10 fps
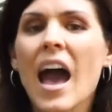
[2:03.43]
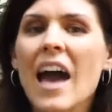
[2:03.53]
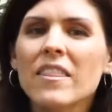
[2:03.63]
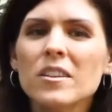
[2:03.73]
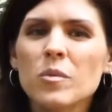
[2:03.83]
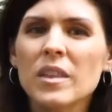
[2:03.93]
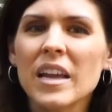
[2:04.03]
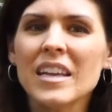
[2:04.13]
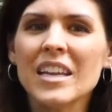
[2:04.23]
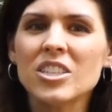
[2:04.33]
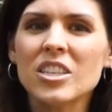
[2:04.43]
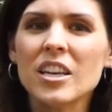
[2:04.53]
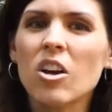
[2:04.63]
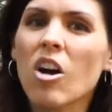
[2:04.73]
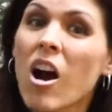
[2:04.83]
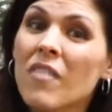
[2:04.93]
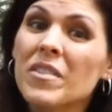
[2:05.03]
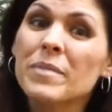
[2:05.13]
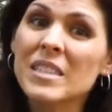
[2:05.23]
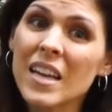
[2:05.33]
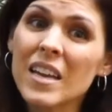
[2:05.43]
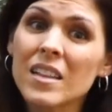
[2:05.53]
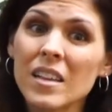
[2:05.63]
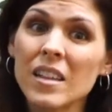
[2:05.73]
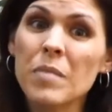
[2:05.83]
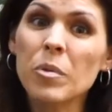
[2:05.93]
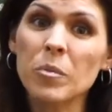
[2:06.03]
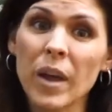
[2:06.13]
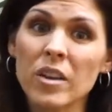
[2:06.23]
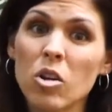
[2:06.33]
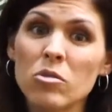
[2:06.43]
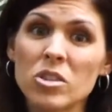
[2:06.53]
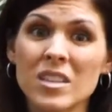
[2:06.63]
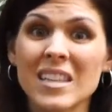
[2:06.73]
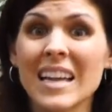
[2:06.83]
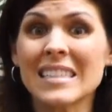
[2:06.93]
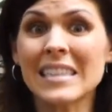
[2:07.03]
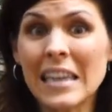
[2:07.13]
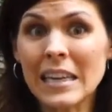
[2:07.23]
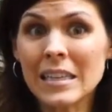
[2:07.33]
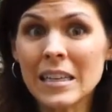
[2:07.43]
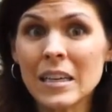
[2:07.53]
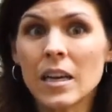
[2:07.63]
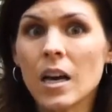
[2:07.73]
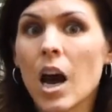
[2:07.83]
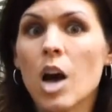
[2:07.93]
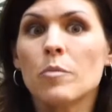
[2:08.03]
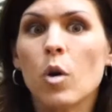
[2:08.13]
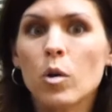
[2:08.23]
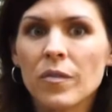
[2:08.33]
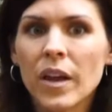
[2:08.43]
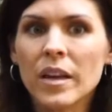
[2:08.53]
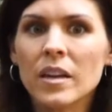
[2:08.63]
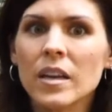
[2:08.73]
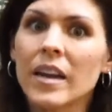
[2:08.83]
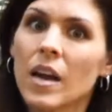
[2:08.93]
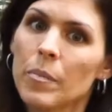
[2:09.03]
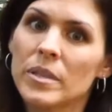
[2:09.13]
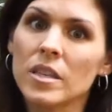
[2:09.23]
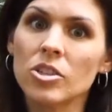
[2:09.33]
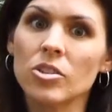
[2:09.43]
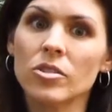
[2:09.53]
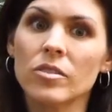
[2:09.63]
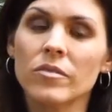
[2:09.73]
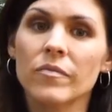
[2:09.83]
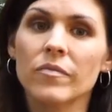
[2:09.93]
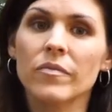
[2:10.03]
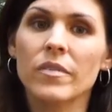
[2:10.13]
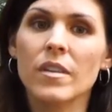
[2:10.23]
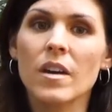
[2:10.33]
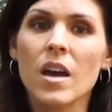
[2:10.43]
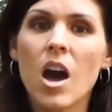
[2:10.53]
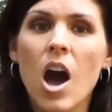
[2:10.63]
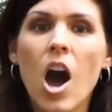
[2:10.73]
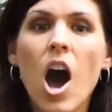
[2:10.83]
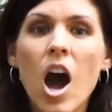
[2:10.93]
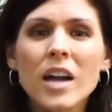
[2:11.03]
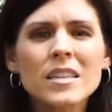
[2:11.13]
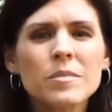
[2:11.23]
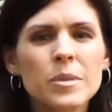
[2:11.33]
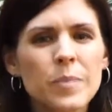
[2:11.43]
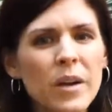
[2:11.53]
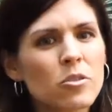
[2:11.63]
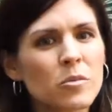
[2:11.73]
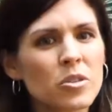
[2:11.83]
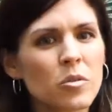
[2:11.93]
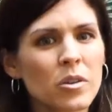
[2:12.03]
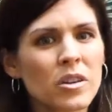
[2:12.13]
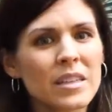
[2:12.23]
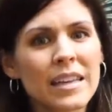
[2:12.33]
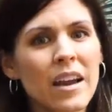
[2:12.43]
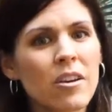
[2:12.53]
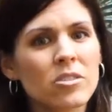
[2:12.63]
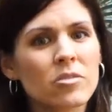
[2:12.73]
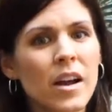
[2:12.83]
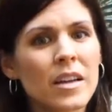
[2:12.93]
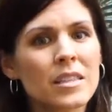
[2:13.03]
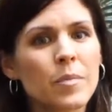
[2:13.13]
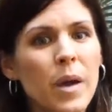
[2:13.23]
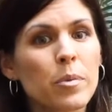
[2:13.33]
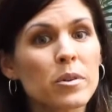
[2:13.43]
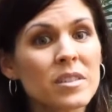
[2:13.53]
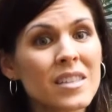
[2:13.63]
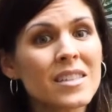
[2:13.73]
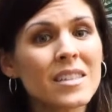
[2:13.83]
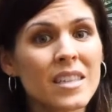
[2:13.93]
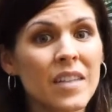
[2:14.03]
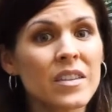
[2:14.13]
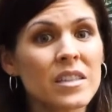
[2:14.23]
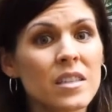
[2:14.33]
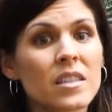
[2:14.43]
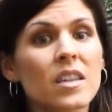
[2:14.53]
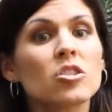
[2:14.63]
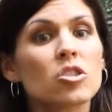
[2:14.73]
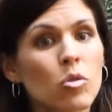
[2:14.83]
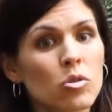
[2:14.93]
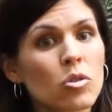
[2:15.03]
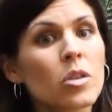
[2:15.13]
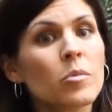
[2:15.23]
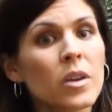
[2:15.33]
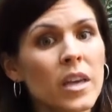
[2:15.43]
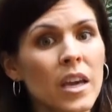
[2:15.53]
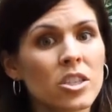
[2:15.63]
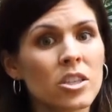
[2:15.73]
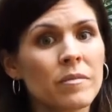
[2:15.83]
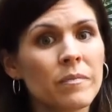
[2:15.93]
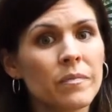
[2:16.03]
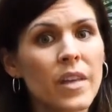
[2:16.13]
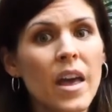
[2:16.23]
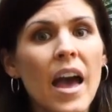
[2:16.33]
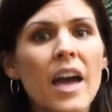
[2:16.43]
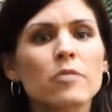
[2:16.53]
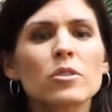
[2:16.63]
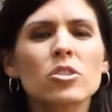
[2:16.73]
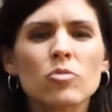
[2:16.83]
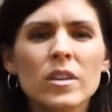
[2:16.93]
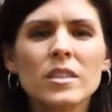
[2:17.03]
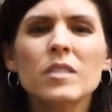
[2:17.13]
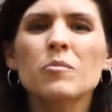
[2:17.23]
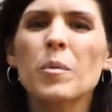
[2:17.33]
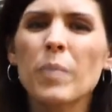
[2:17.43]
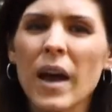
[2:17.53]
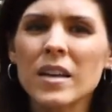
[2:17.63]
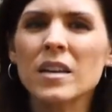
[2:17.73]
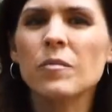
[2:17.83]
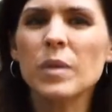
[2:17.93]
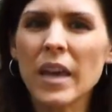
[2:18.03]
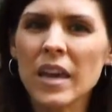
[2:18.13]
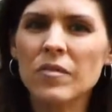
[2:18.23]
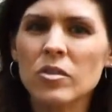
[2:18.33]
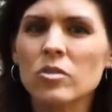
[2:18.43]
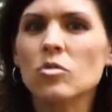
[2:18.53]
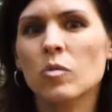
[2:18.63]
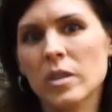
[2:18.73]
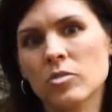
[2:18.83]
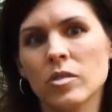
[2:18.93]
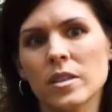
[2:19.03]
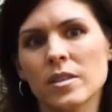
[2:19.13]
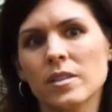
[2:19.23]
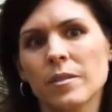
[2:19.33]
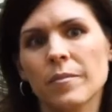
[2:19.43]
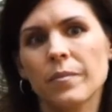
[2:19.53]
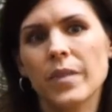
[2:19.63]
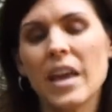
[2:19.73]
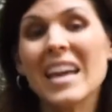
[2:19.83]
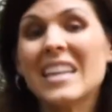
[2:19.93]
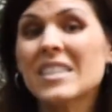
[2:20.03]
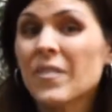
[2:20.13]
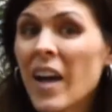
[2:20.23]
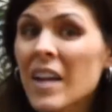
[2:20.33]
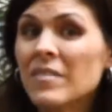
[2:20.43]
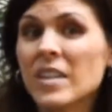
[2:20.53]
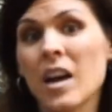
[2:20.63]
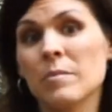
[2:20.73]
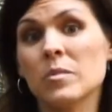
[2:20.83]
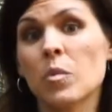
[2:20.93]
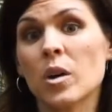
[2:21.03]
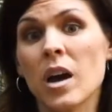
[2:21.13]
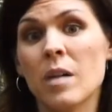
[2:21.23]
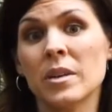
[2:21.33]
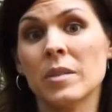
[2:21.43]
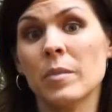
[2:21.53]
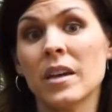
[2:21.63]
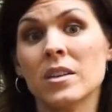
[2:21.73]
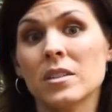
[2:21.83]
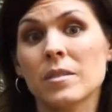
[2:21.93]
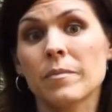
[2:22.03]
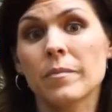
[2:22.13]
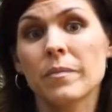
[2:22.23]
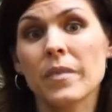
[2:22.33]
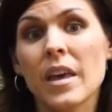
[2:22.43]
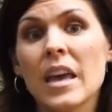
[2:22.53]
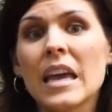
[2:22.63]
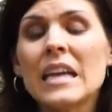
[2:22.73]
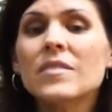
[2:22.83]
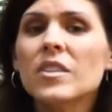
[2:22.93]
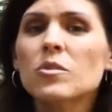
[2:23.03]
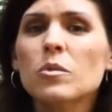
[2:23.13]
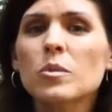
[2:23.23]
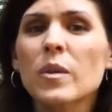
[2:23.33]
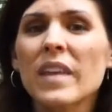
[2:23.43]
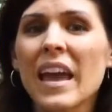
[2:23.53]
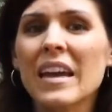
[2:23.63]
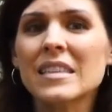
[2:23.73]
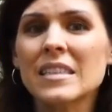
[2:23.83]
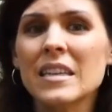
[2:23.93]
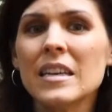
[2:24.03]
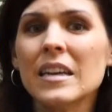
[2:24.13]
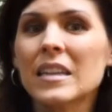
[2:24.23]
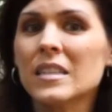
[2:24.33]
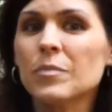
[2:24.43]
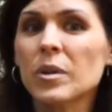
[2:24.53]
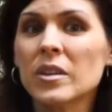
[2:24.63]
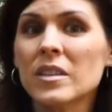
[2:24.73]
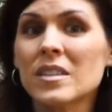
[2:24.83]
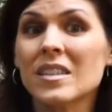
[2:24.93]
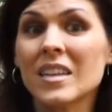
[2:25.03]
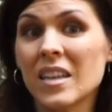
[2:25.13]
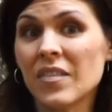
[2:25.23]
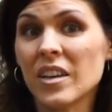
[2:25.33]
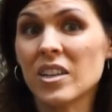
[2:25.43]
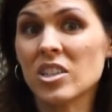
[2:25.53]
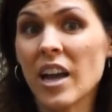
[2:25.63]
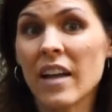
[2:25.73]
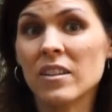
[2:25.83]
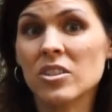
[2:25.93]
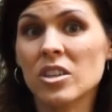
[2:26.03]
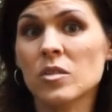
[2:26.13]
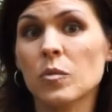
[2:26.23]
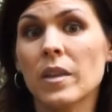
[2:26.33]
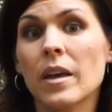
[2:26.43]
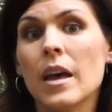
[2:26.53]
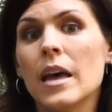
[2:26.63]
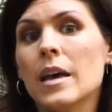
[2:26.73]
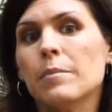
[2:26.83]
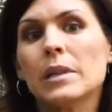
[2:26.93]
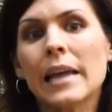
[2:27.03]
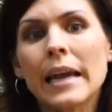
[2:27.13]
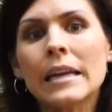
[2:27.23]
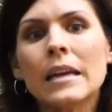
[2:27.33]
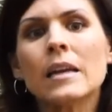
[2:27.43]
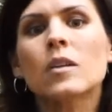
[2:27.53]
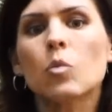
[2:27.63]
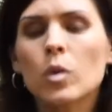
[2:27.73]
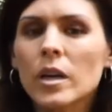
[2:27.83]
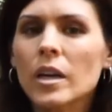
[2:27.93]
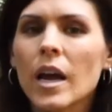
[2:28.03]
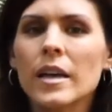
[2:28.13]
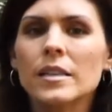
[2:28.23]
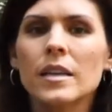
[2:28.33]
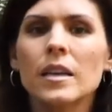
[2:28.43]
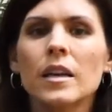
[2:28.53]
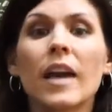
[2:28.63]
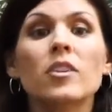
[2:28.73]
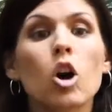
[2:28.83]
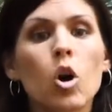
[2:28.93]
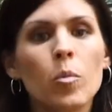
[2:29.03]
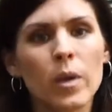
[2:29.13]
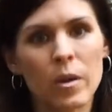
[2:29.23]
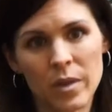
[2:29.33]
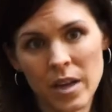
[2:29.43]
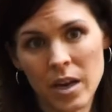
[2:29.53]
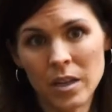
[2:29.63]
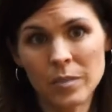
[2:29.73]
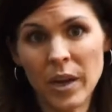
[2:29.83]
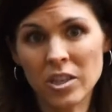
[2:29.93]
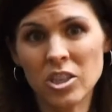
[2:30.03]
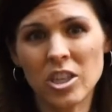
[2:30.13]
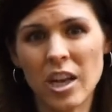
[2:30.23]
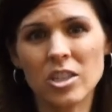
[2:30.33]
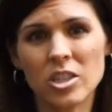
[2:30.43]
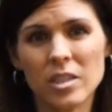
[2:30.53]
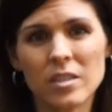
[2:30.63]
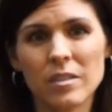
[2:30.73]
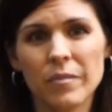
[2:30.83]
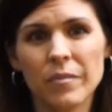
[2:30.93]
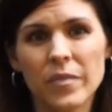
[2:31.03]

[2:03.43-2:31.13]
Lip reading: Athletes with ADHD are often mistakenly labeled by coaches as lazy, unmotivated, and oppositional. Autism spectrum disorder is characterized by persistent deficits in social communication and restricted, repetitive behaviors or interests. It's 5 times more common in males. Individuals with ASD can experience significant challenges with planning, organizing, and coping with unexpected changes.